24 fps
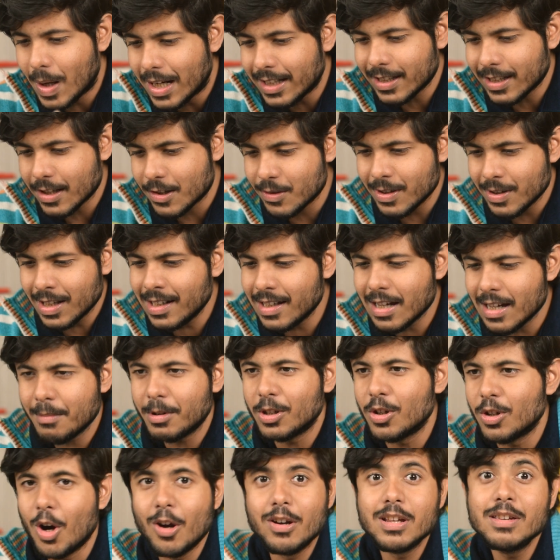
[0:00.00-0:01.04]
one can really, I
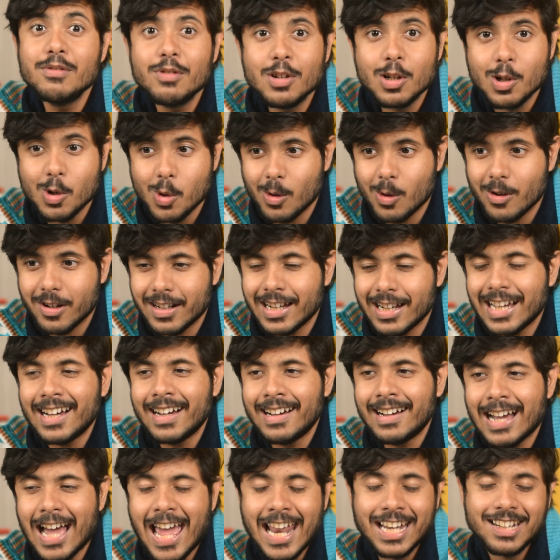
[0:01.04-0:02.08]
mean, or even lower,
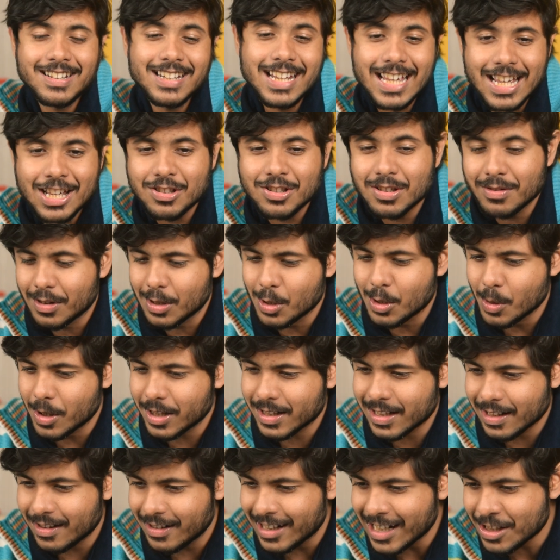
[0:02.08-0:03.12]
at an age even
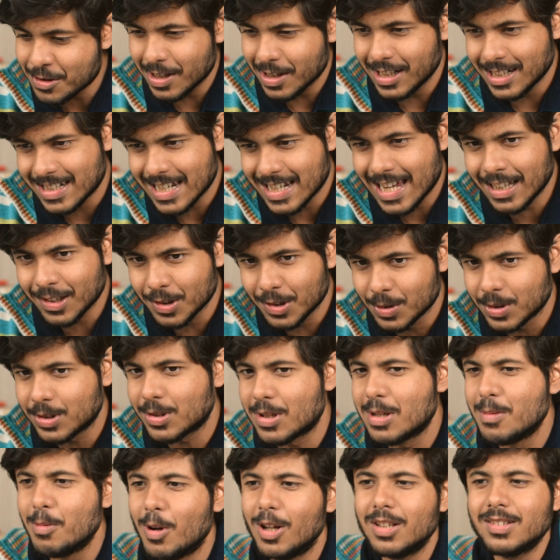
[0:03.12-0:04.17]
lower, can literally take those
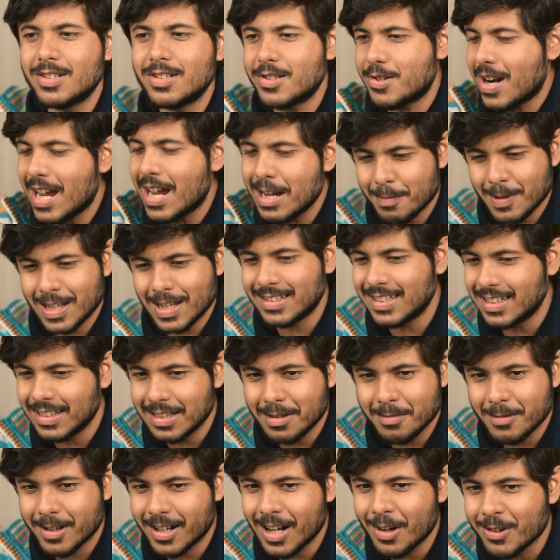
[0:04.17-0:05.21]
three balls and try
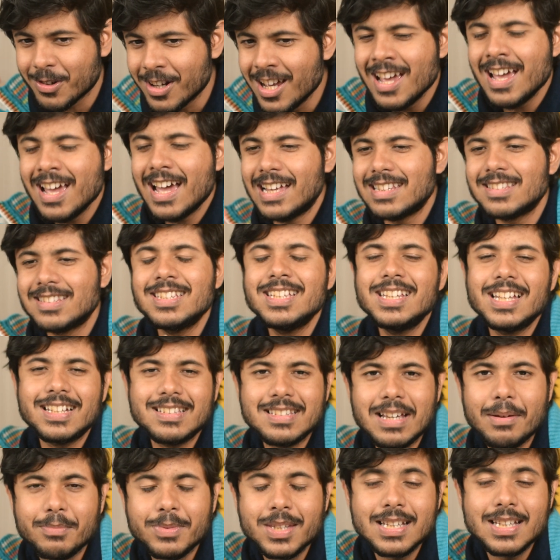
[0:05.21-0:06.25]
placing them around and see
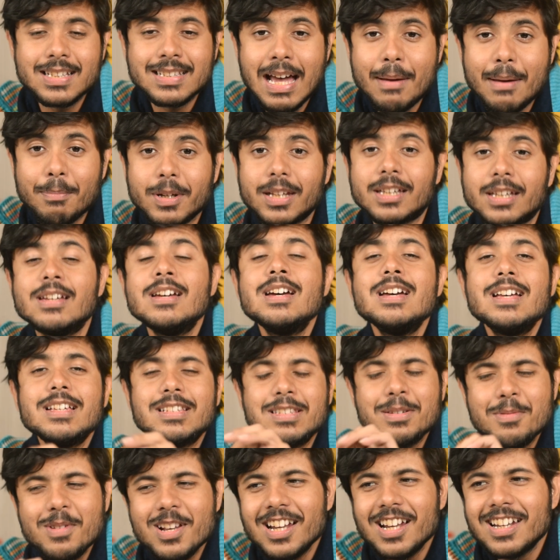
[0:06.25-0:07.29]
that something is happening.
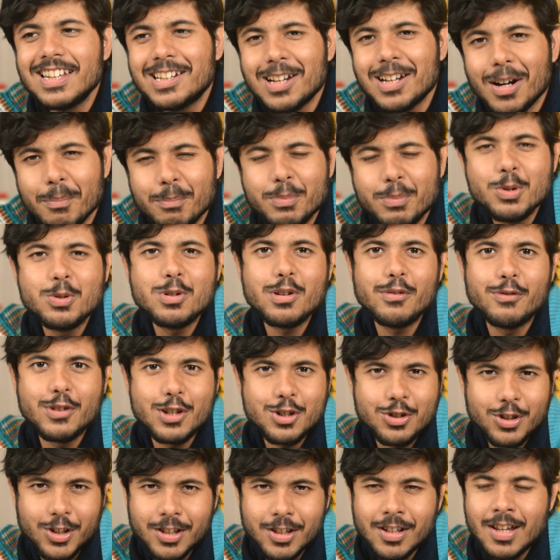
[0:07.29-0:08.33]
Similarly, computer
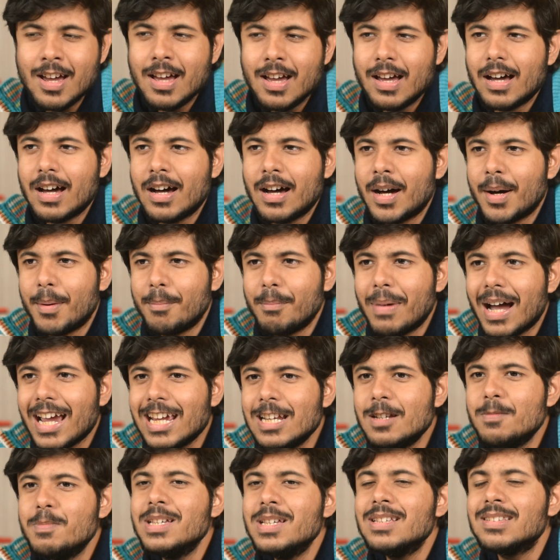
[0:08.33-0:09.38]
vision
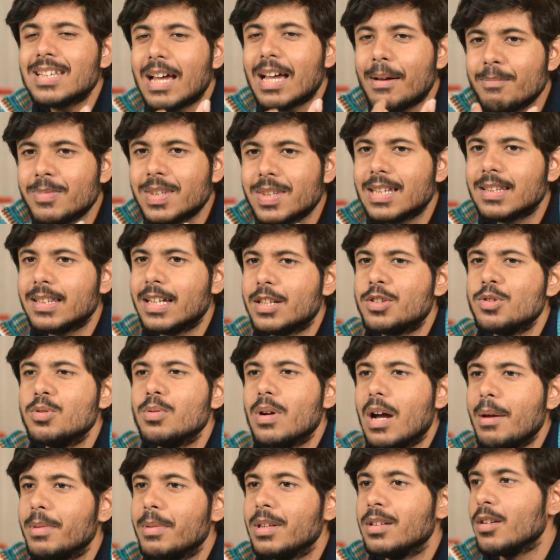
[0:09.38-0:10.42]
might be something that
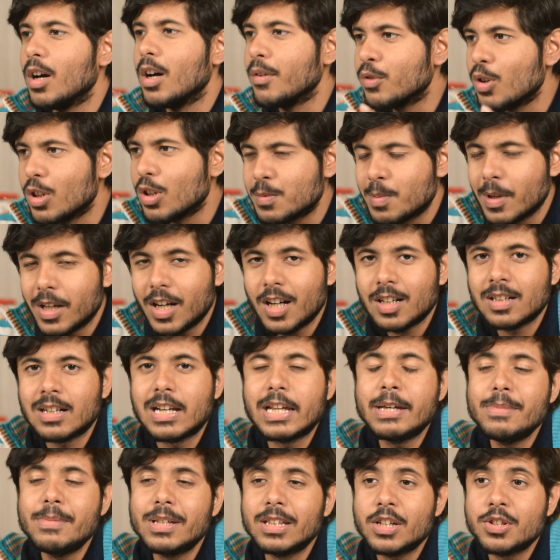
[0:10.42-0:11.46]
you, I mean, of course, we are not
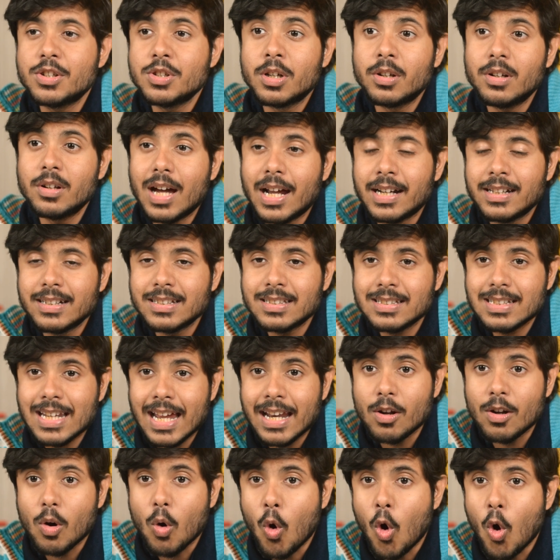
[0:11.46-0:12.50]
claiming that you're going to
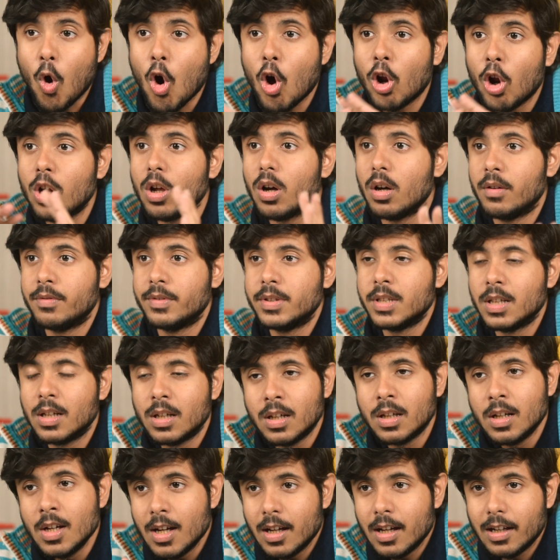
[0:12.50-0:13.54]
understand all of
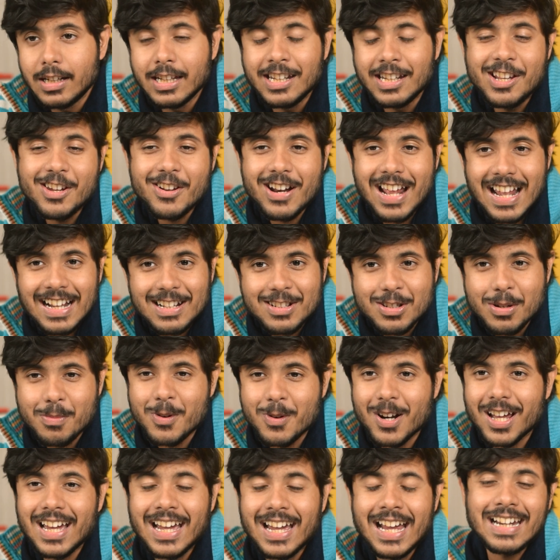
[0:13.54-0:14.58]
the linear
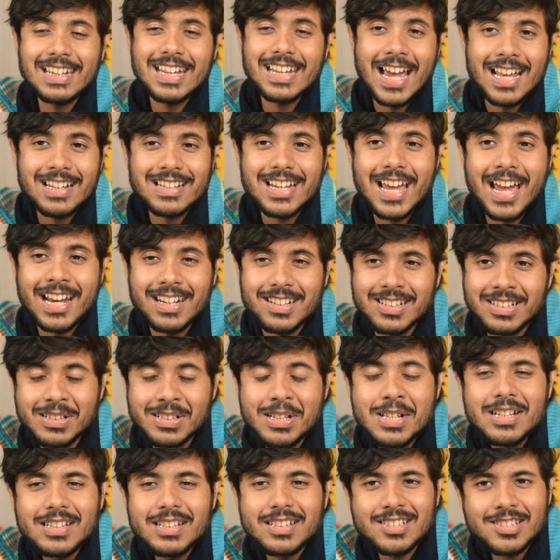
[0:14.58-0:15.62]
algebra
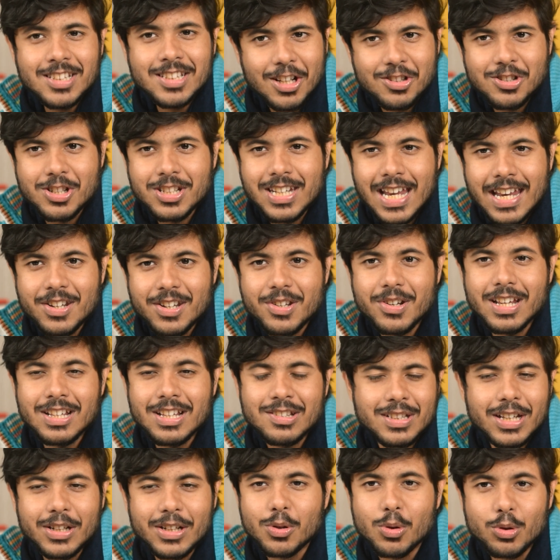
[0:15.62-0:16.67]
at such a tender
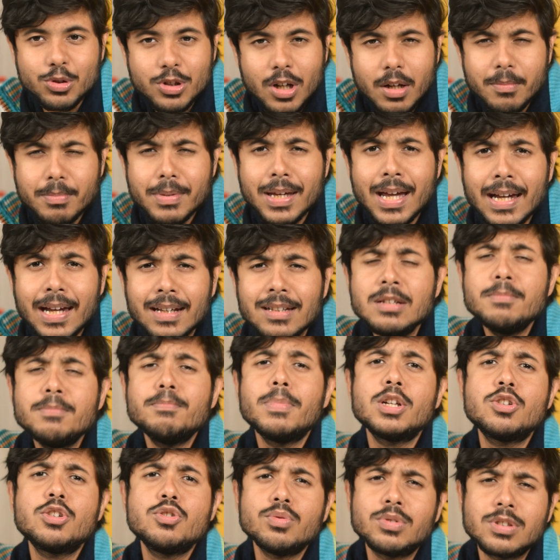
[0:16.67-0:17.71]
age that goes on behind it,
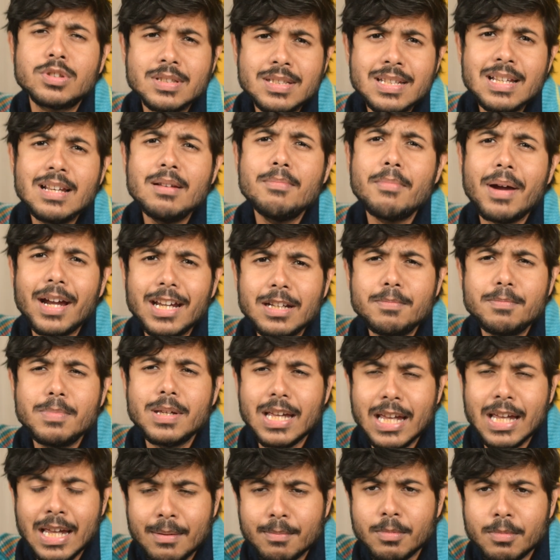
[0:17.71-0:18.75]
but you still might
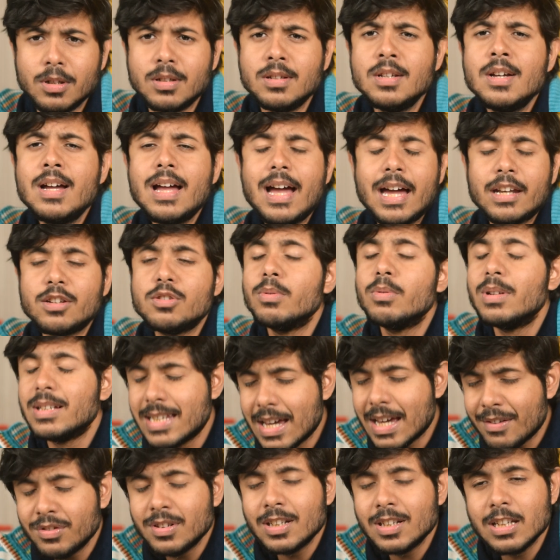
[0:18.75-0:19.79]
be able, and you will
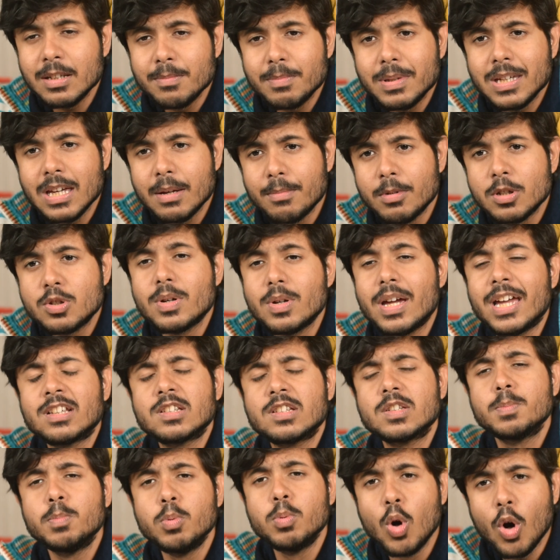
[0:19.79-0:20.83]
definitely be able to
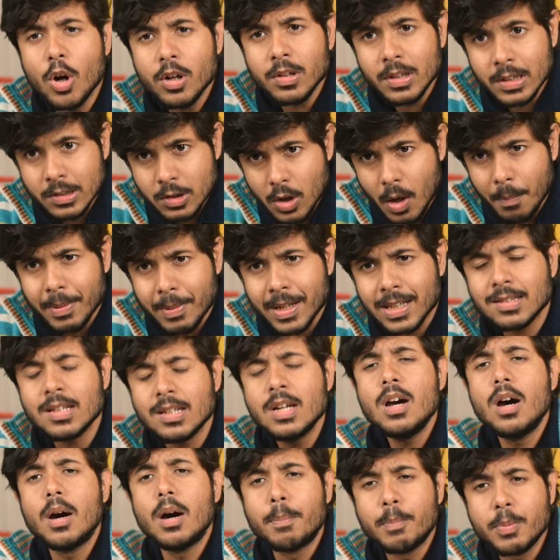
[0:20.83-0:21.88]
explore the topics,
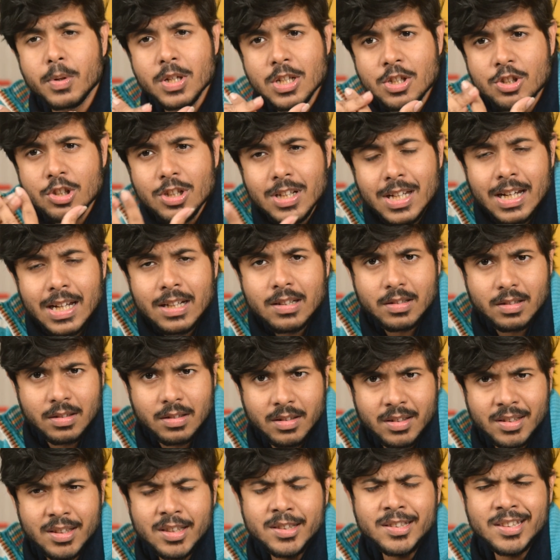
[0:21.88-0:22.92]
appreciate
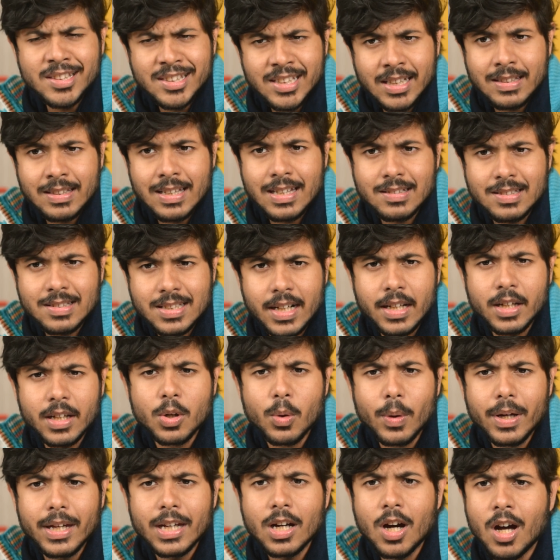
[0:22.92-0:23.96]
the things that are
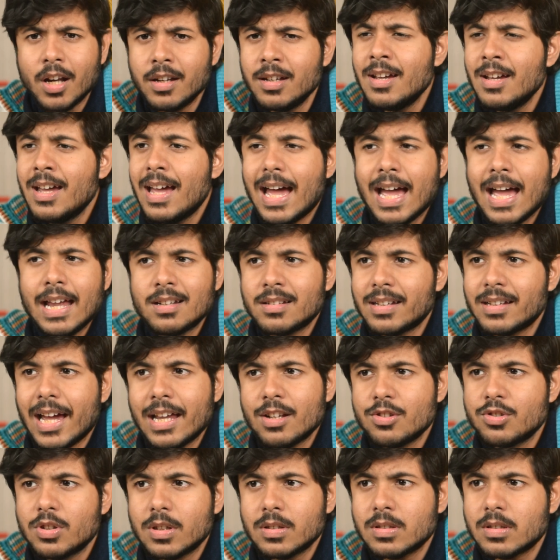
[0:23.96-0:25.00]
going on,
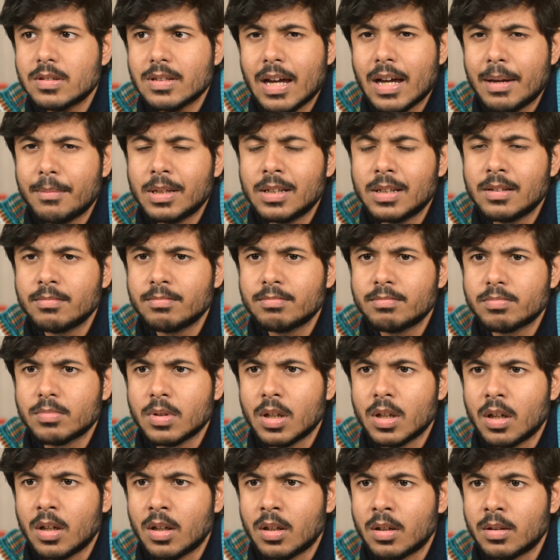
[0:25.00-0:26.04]
and just, I mean,
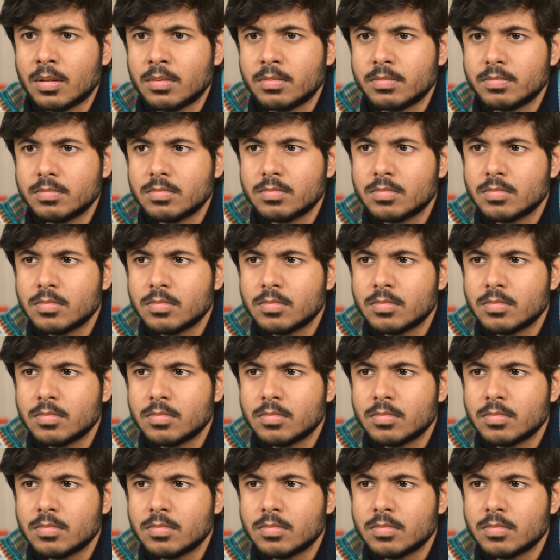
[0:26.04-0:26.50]
the